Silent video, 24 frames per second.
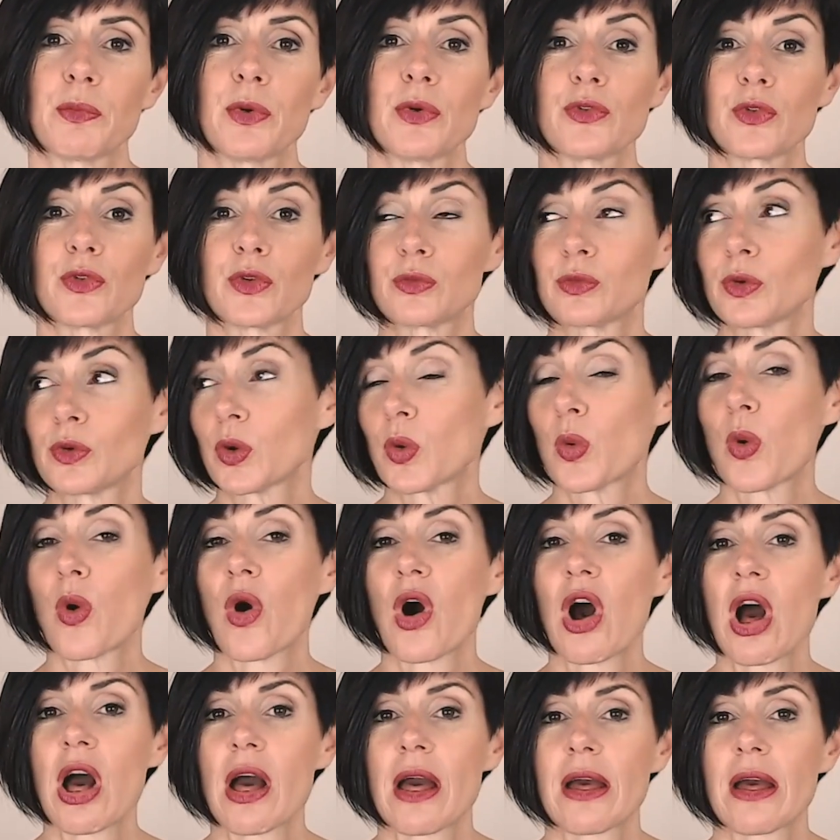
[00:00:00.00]
but that
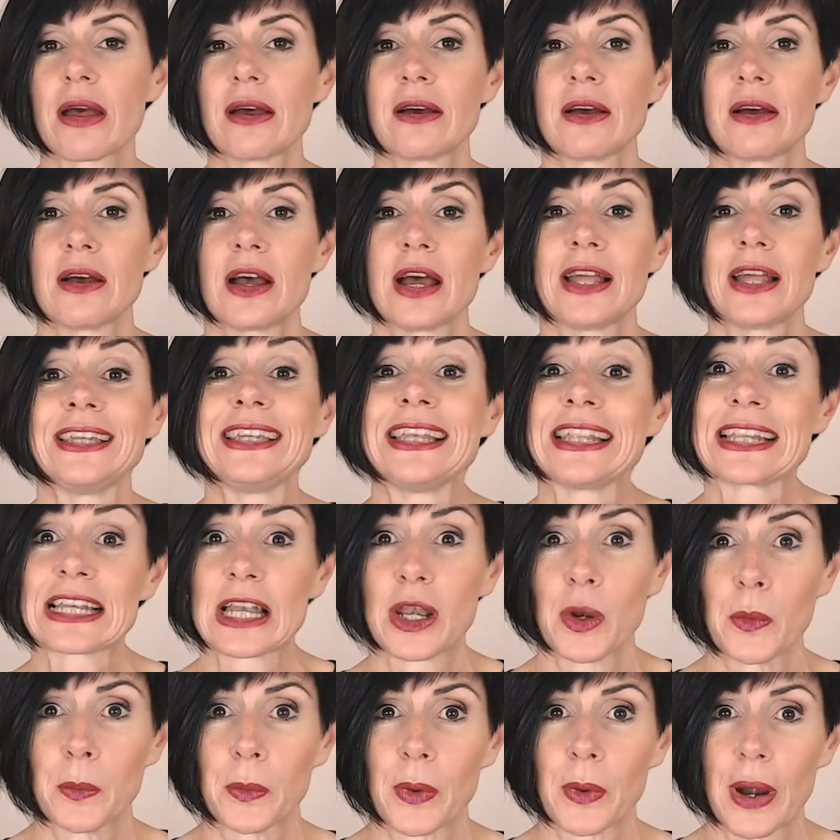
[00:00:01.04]
require
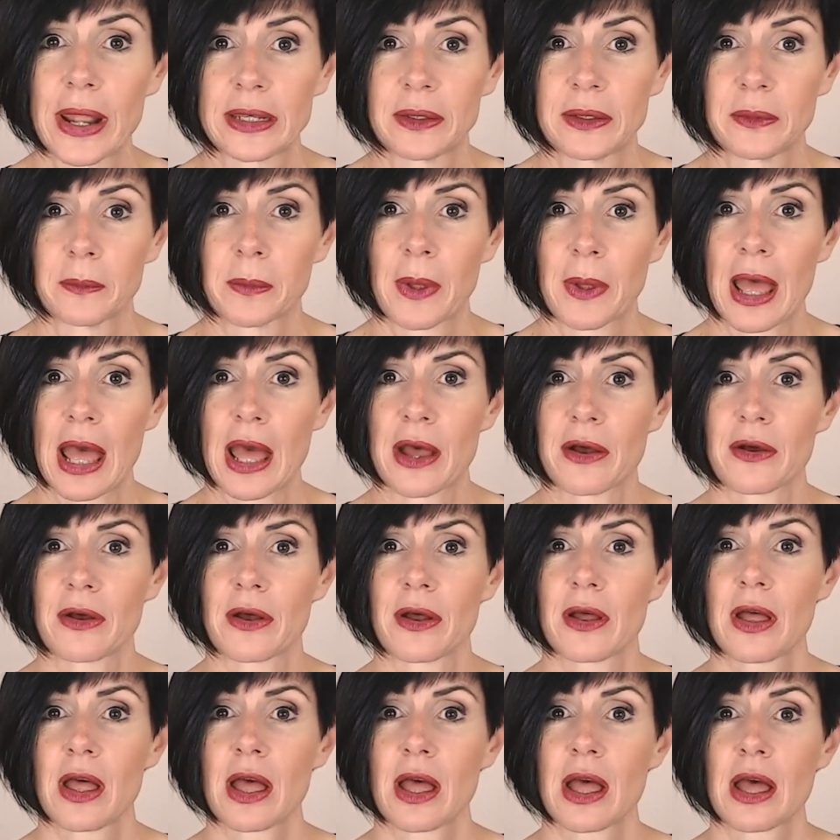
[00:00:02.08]
little brain
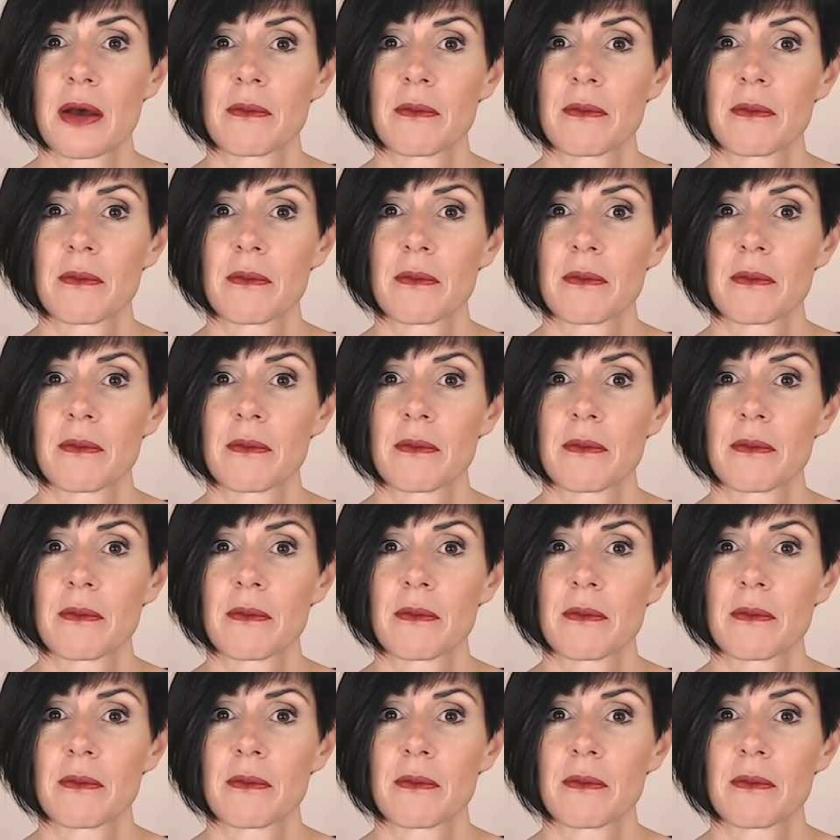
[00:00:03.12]
power